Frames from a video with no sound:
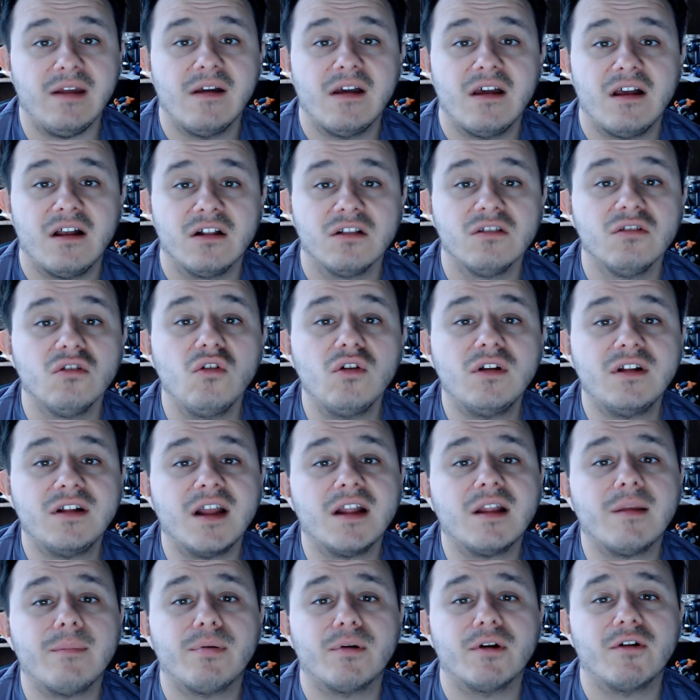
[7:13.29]
looked at the
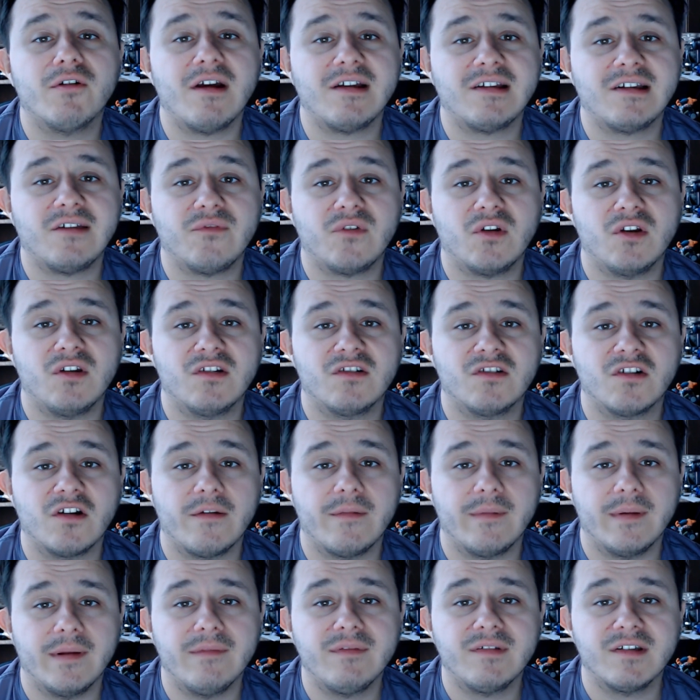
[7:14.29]
Progressive
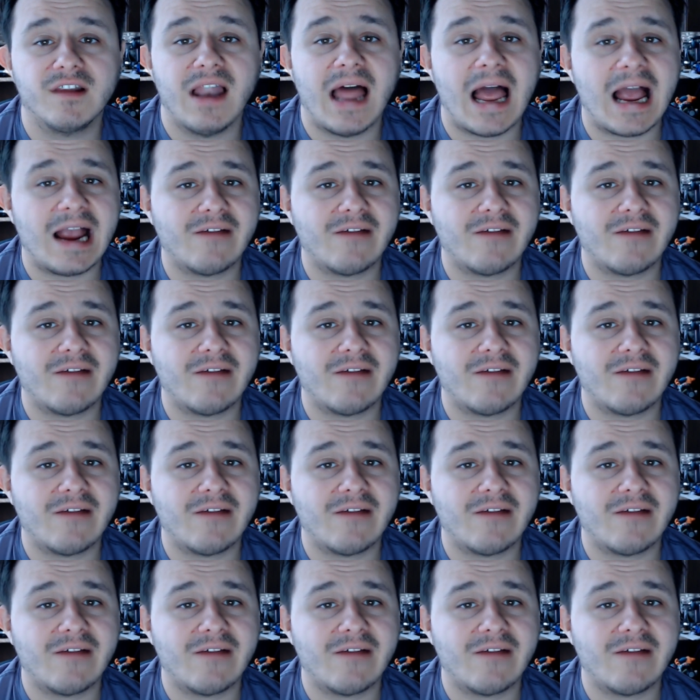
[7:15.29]
Conservatives' lack